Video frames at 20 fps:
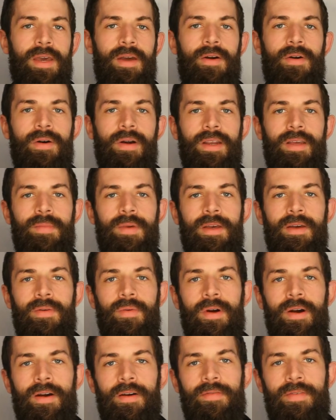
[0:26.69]
already be
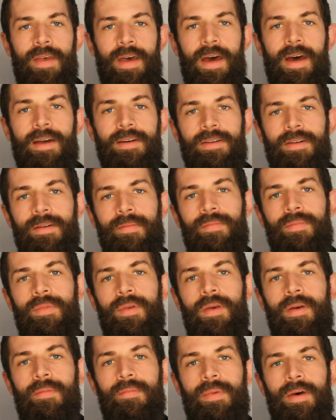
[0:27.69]
aware of that,
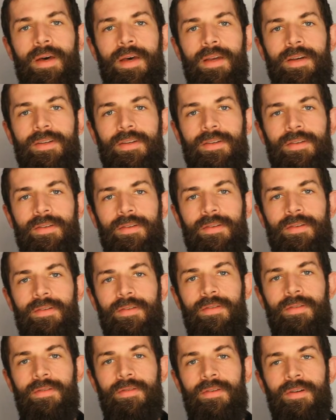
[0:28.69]
but
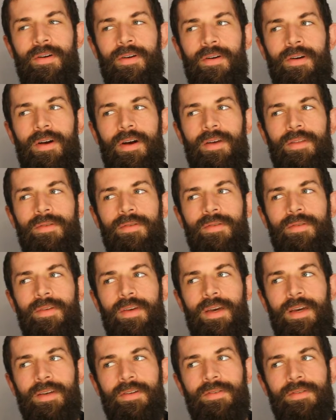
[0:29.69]
there are other
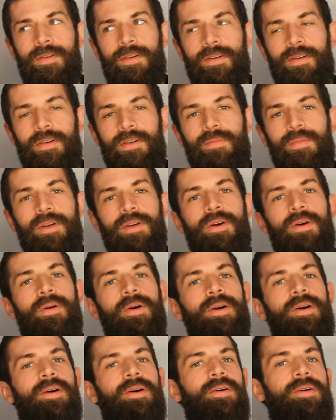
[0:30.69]
things that could be
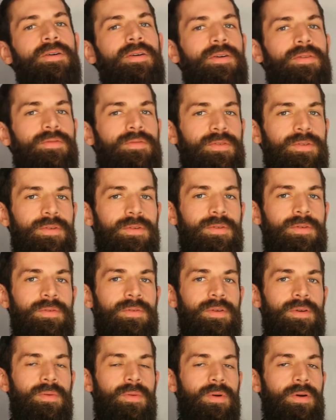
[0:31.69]
going on in our food
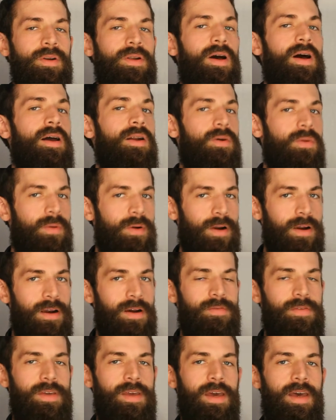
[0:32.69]
that we're not aware
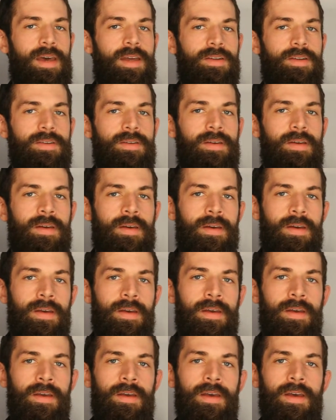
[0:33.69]
of yet.
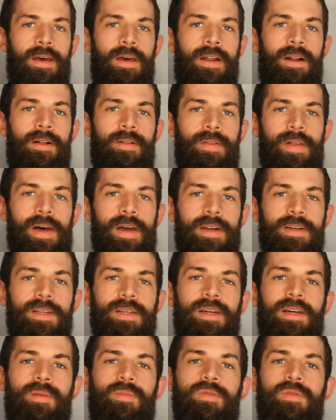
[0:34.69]
Uh, a lot of
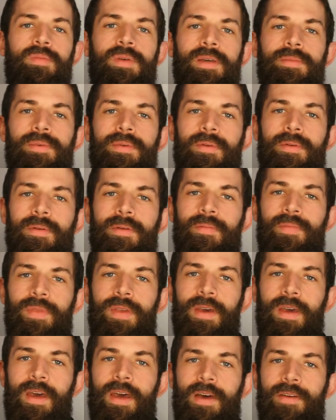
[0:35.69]
times people
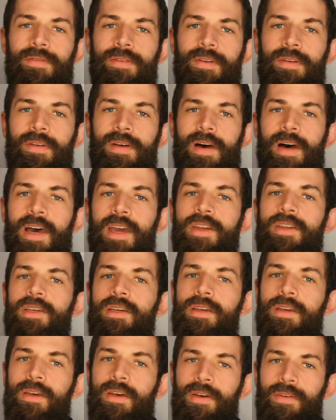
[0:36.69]
have an
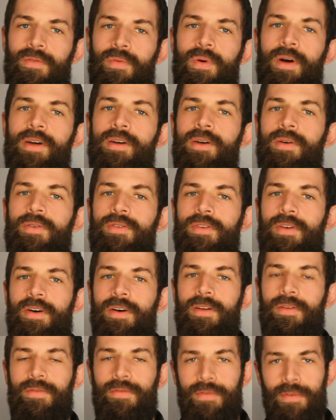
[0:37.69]
idea of what goes
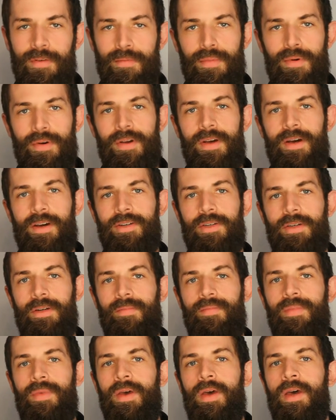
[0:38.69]
on in food
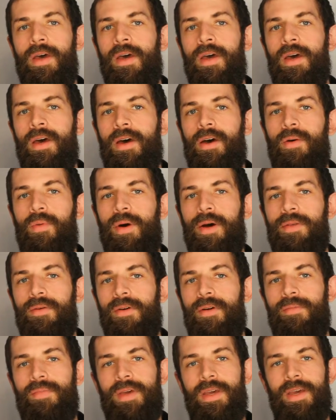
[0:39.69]
production, uh, whether
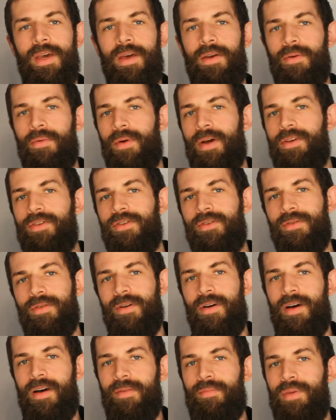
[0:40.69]
it be at a
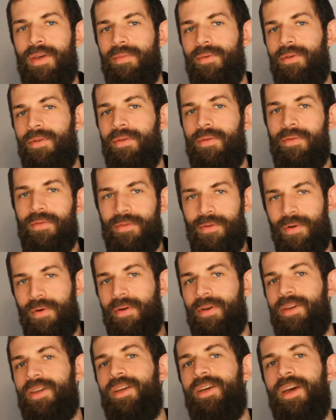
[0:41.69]
restaurant, people
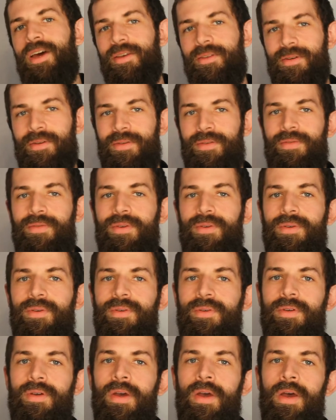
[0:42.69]
throwing together the
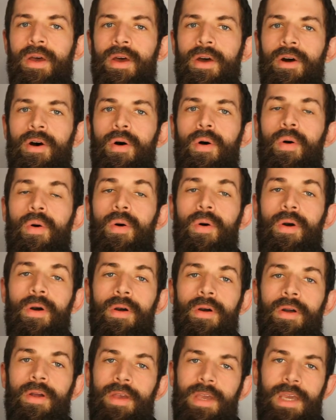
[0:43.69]
food,
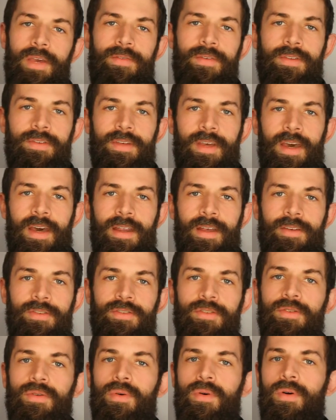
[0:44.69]
or if it's at a
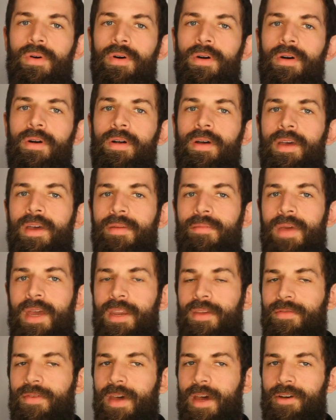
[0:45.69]
store, a
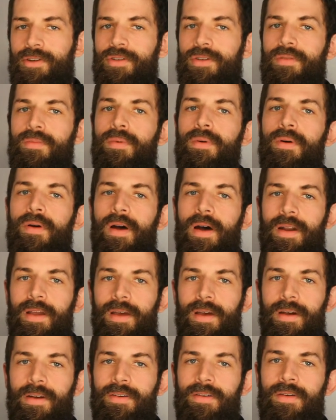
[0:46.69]
manufactured
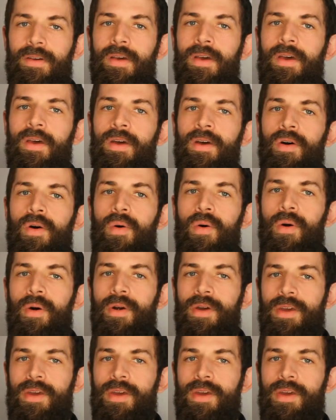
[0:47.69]
product, or